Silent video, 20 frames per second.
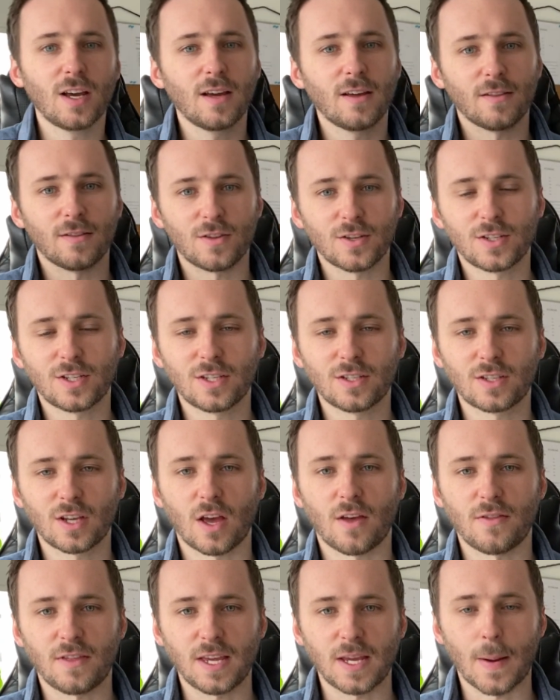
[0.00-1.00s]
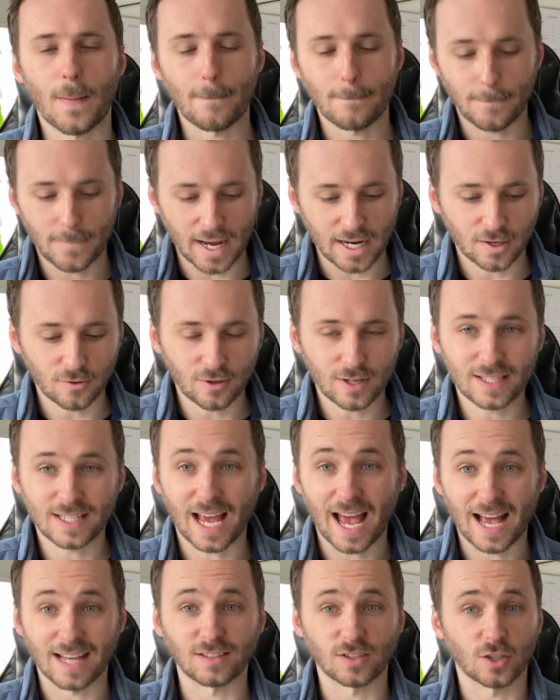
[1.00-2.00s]
This is the batteries
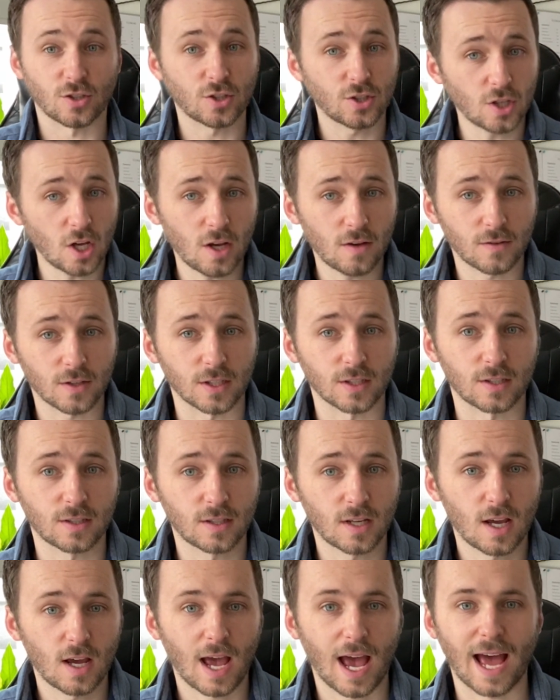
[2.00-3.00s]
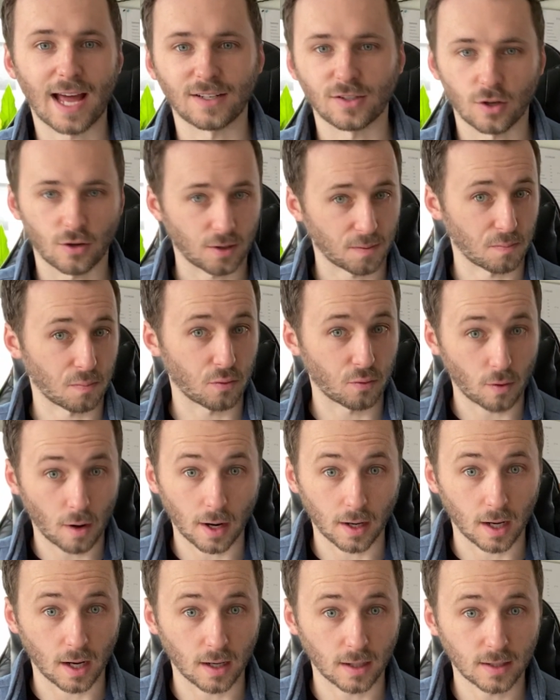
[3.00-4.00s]
as a service and not a
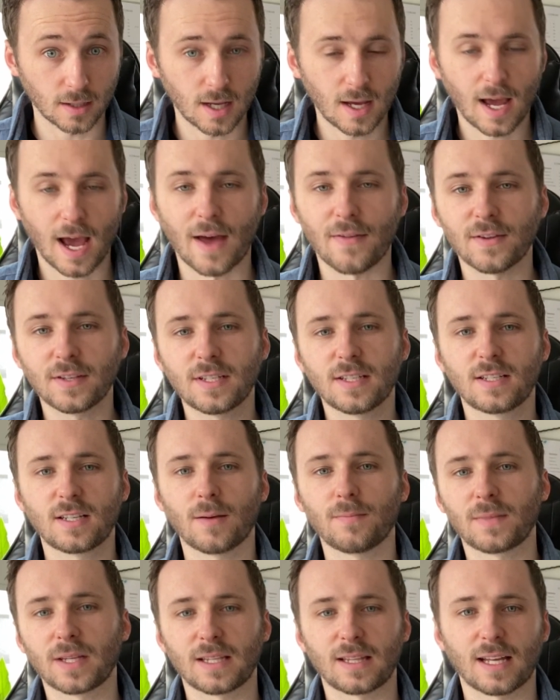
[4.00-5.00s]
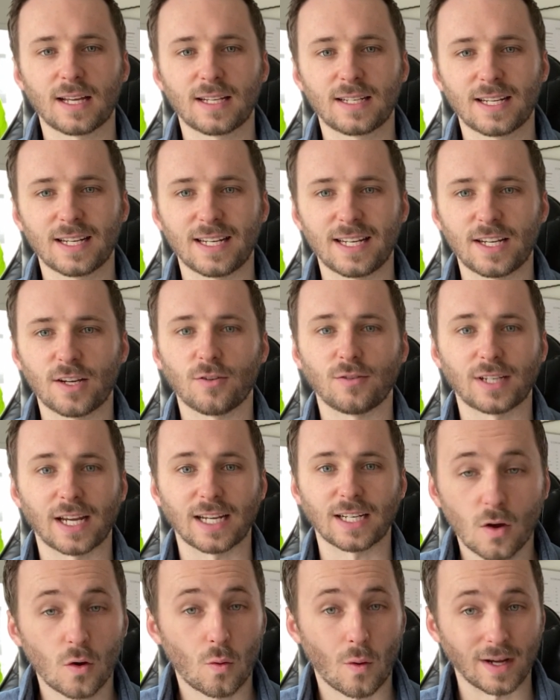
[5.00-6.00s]
product. And this is something that NIO
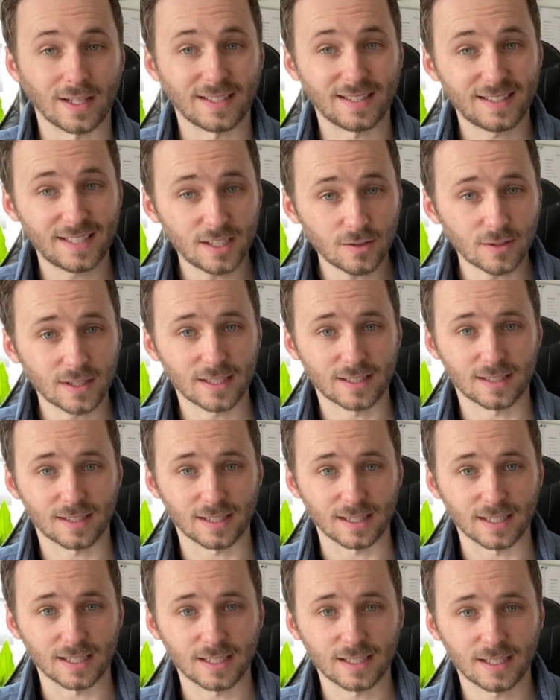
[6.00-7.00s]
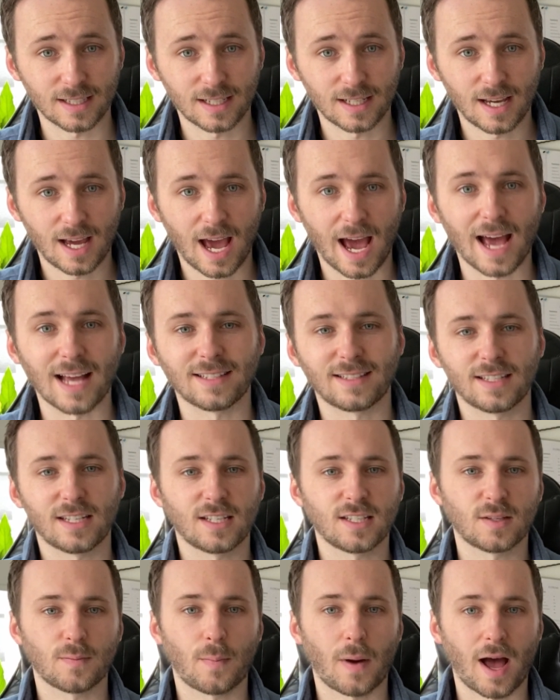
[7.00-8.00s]
take quite seriously as it
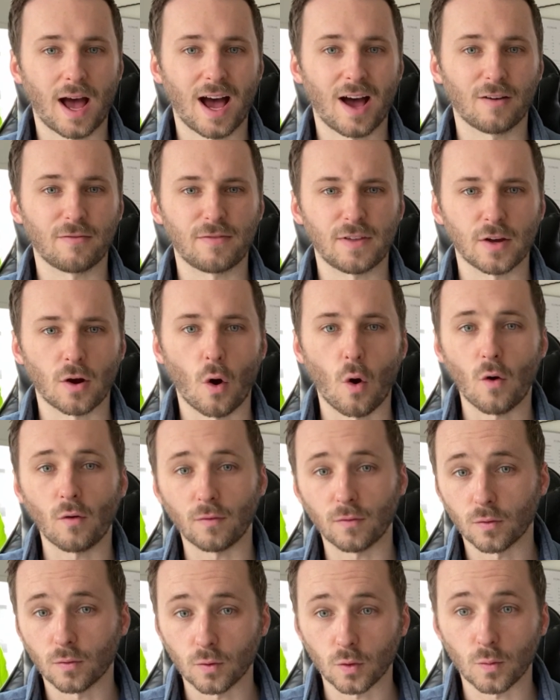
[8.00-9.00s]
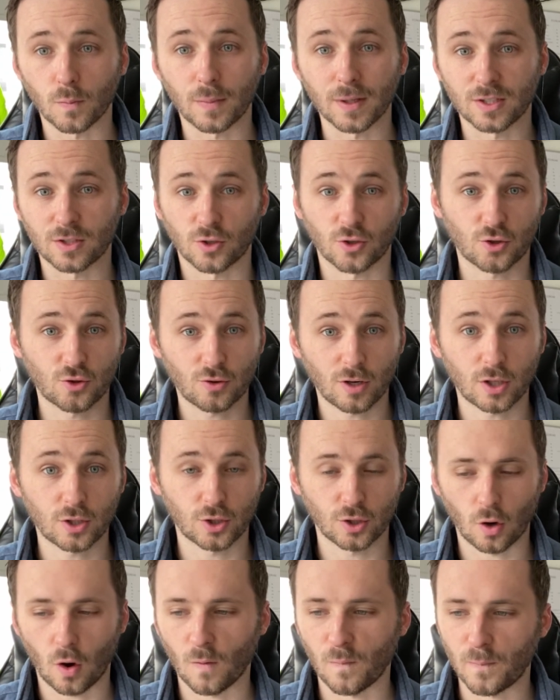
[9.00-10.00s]
is a part of their overall business
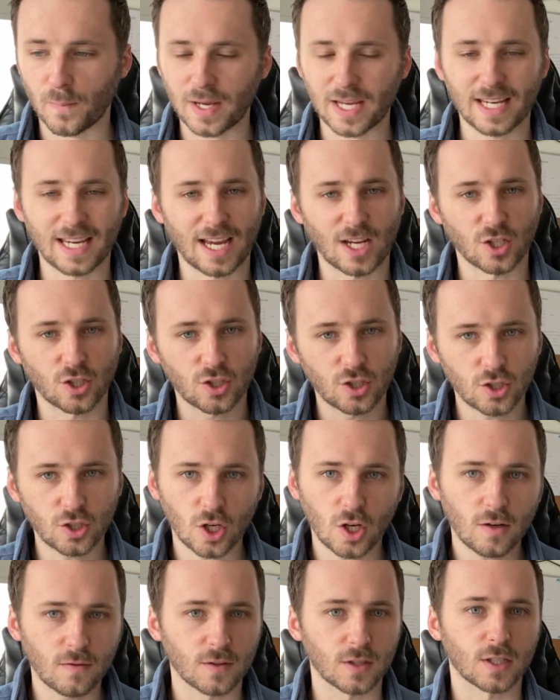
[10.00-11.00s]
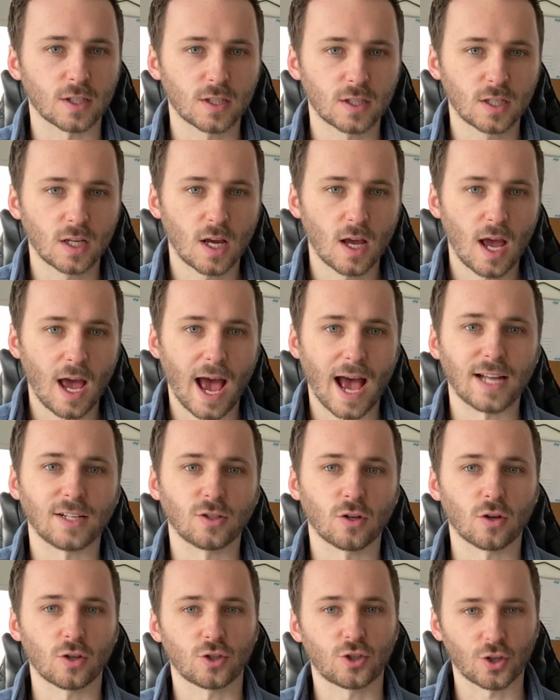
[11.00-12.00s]
structure of being a service and
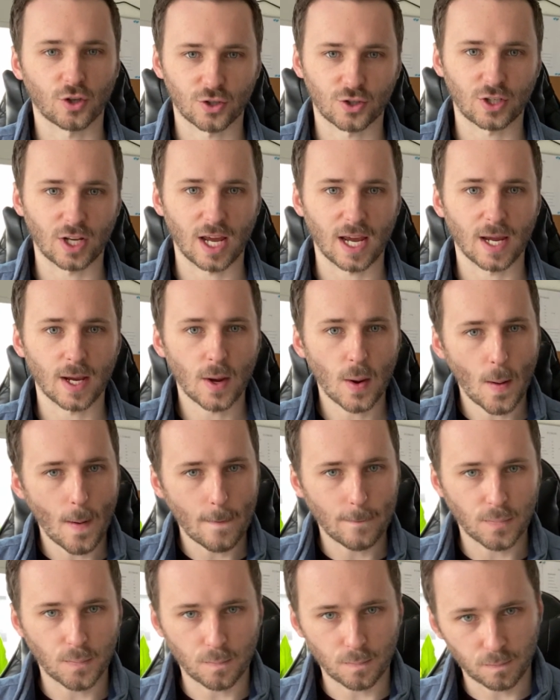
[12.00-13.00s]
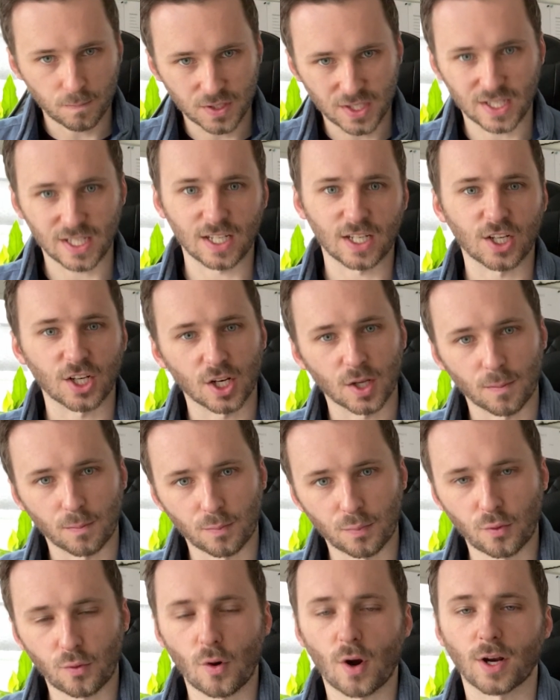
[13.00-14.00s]
not just a singular
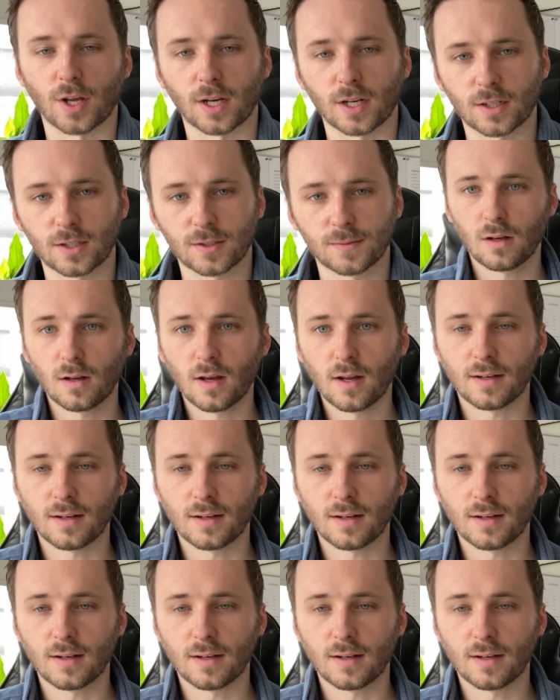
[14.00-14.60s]
product.